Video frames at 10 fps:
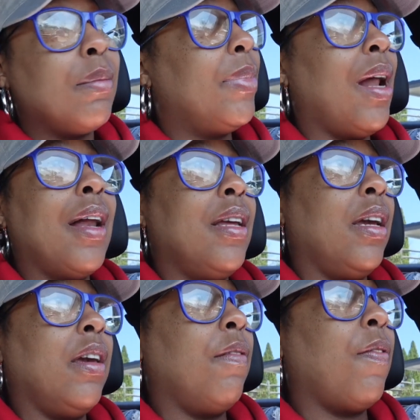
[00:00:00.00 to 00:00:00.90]
but I
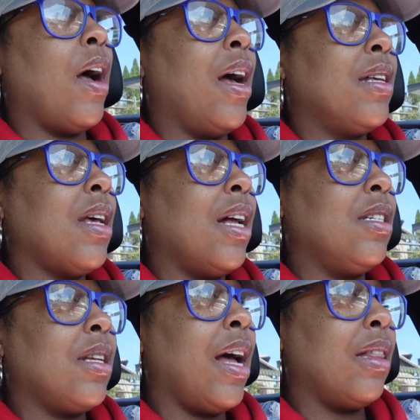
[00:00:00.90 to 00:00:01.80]
didn't get fries. I
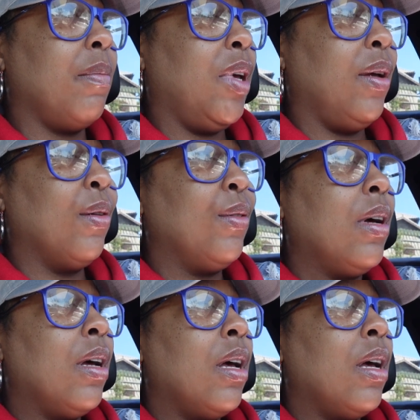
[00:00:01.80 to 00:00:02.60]
just got the meal.